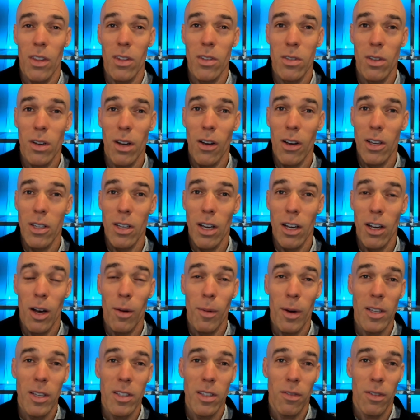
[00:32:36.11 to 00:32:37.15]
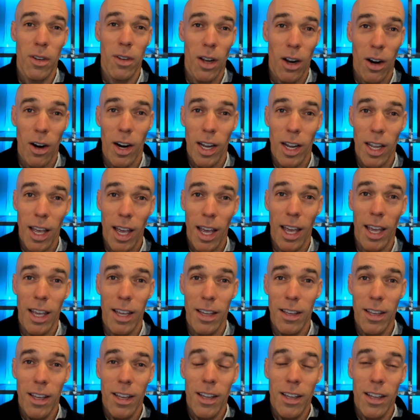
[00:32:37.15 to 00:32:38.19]
And so now I, I call myself an
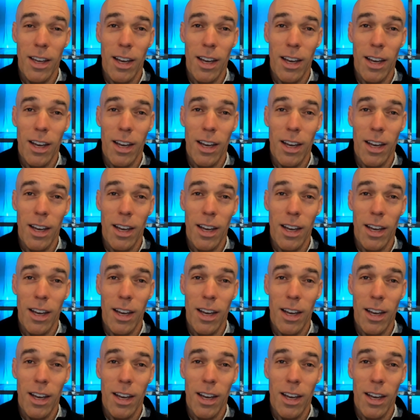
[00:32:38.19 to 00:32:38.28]
RIA.